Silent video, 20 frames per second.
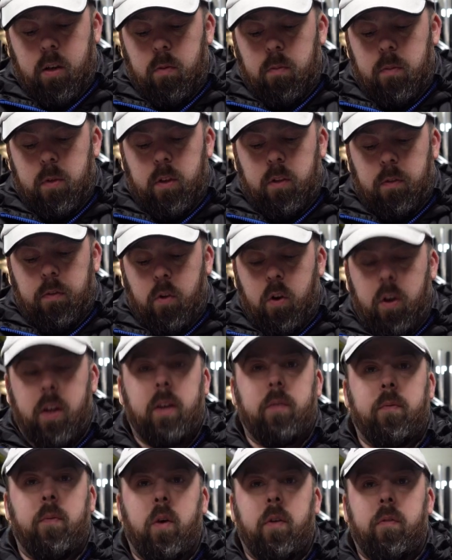comes as a
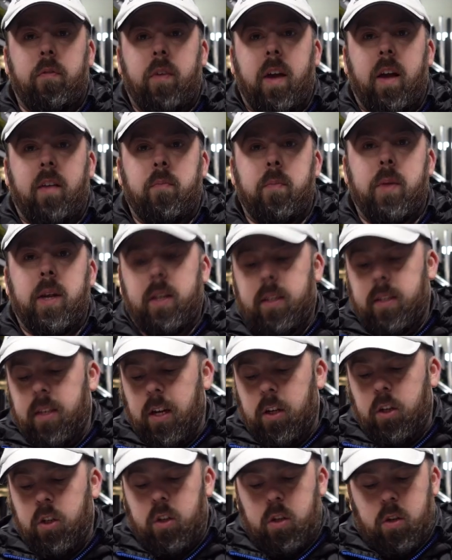14.5 metre
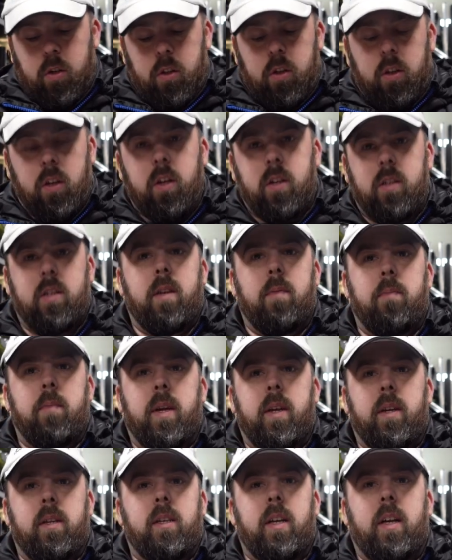section, so it's 13
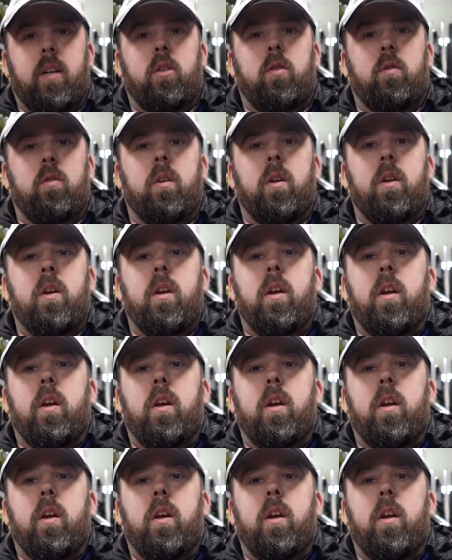metre section